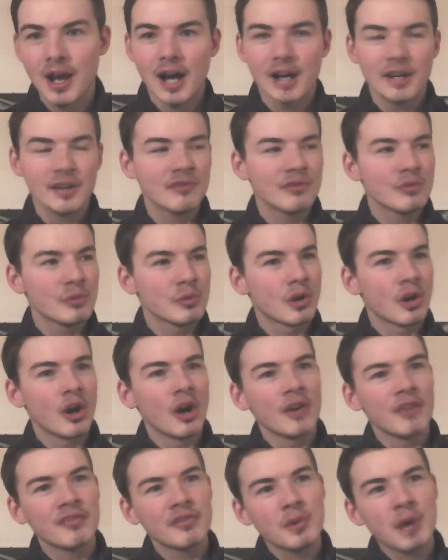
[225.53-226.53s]
And if you
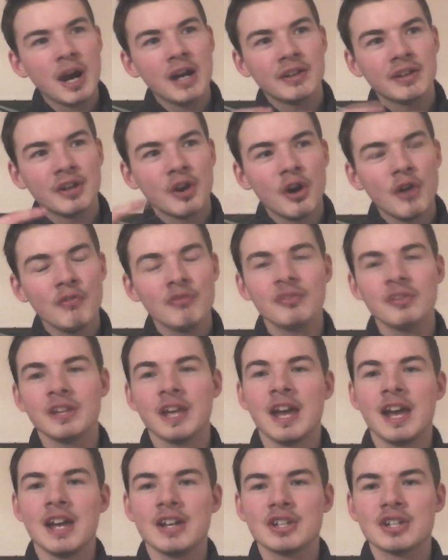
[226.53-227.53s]
got if you had it off the
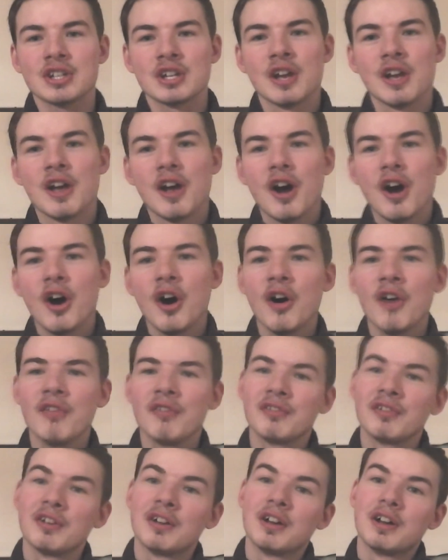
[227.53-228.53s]
edge of